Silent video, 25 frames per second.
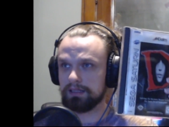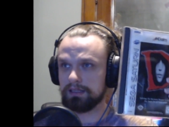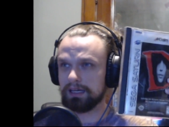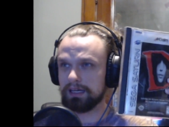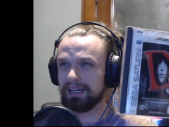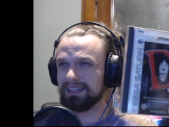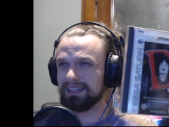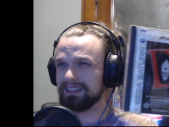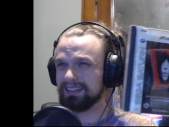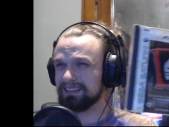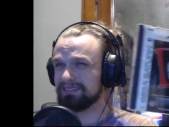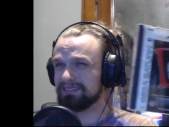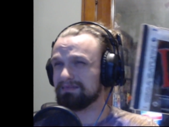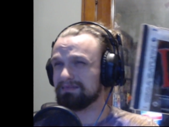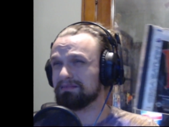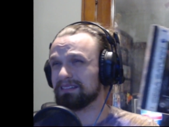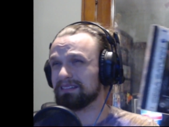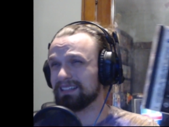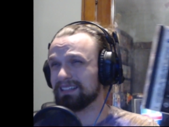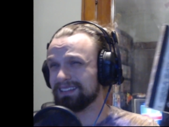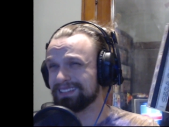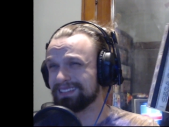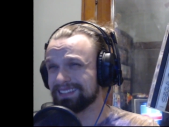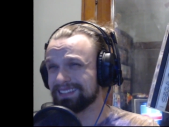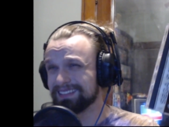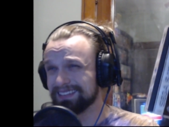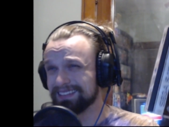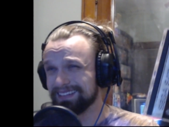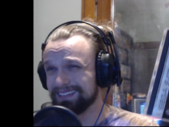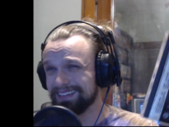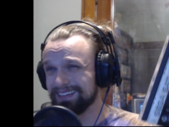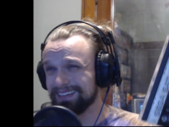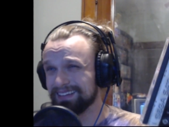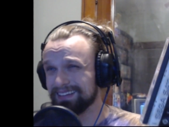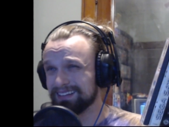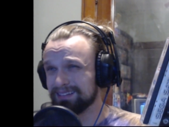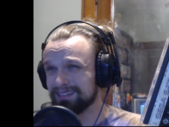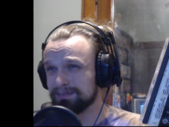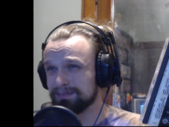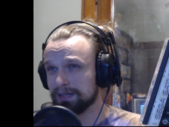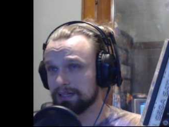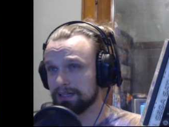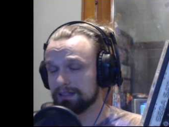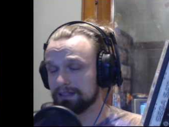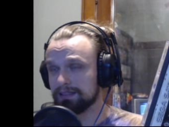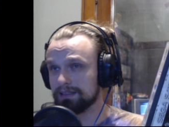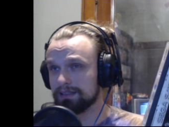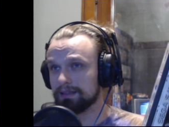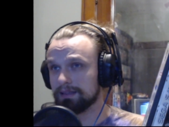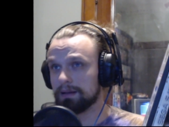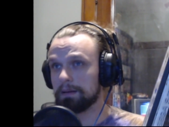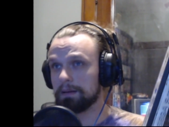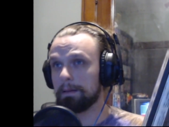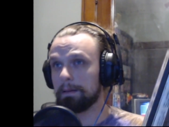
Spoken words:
I didn't recently hear about it,